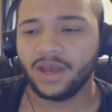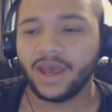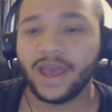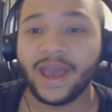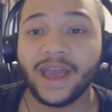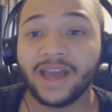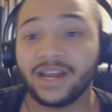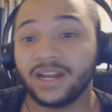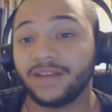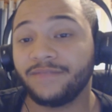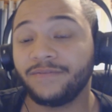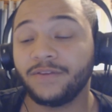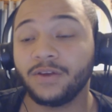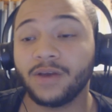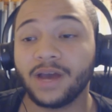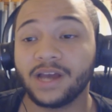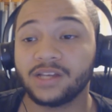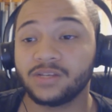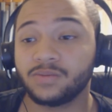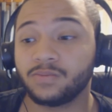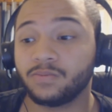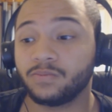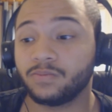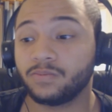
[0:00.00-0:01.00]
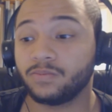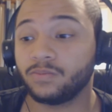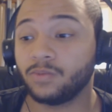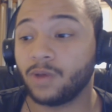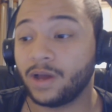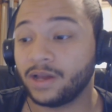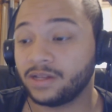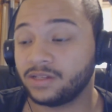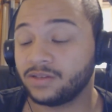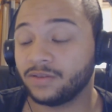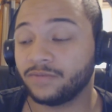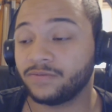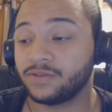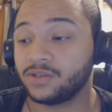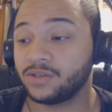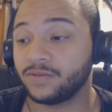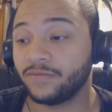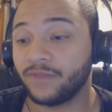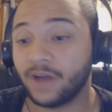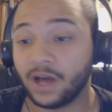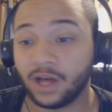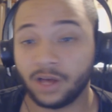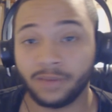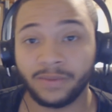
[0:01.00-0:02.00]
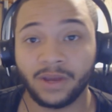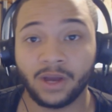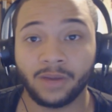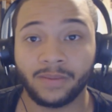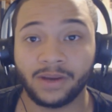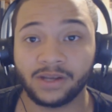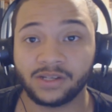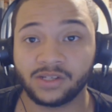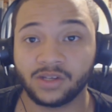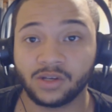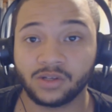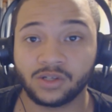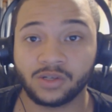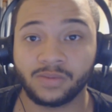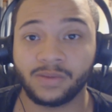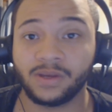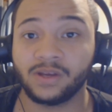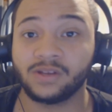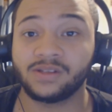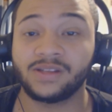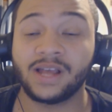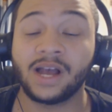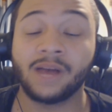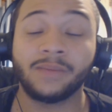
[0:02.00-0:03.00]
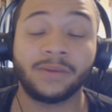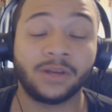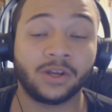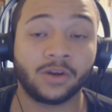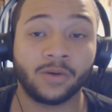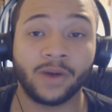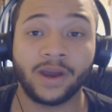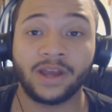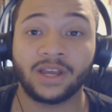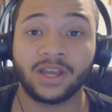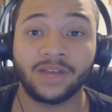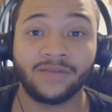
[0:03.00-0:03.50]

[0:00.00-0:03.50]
And if you guys like to follow me on my social medias, that would be great.